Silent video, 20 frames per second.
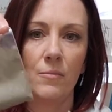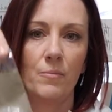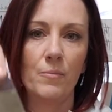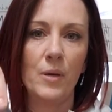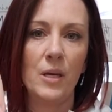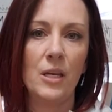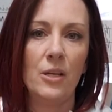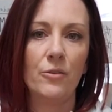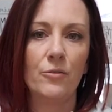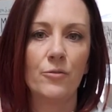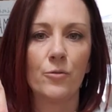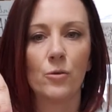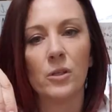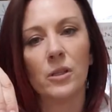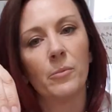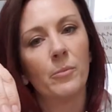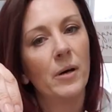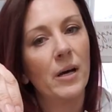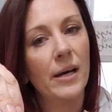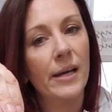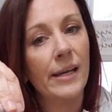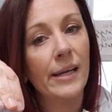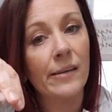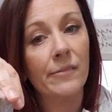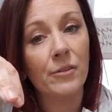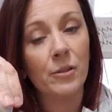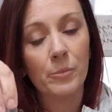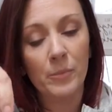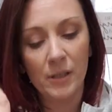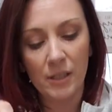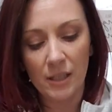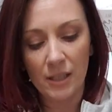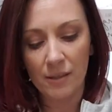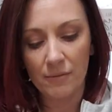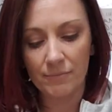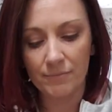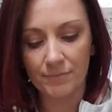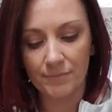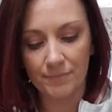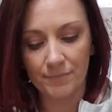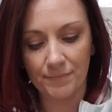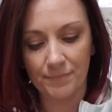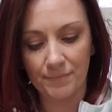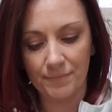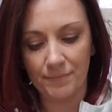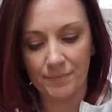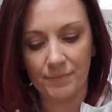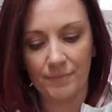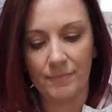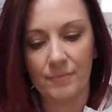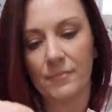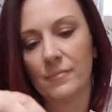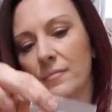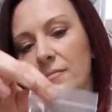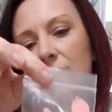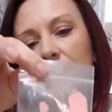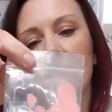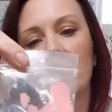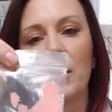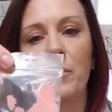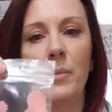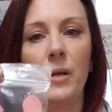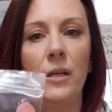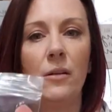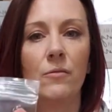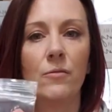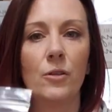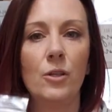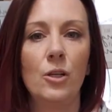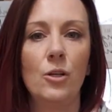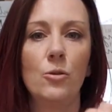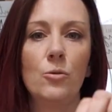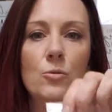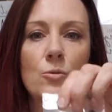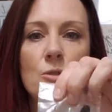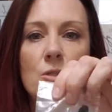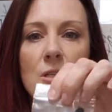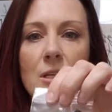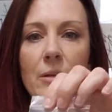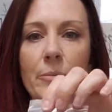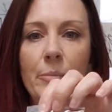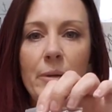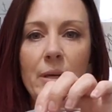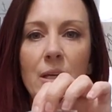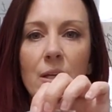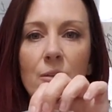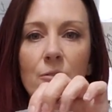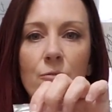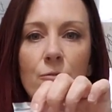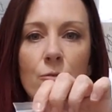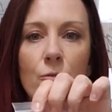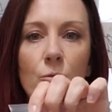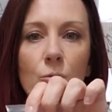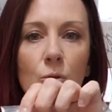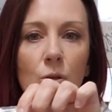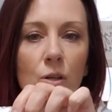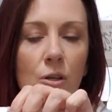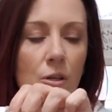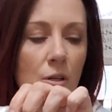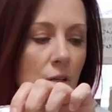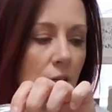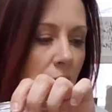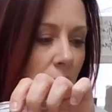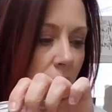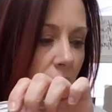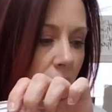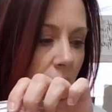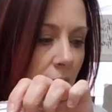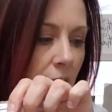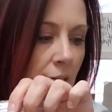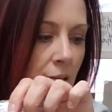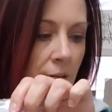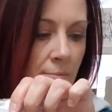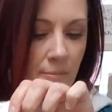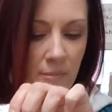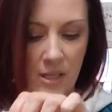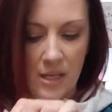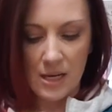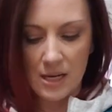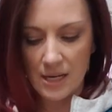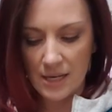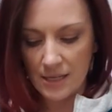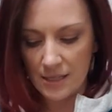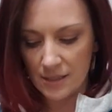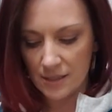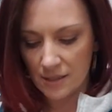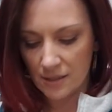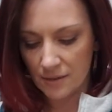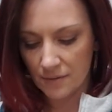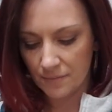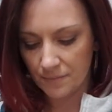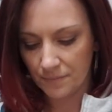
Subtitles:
paint for the body of your bunny, paint for nose, and paint for the eyes.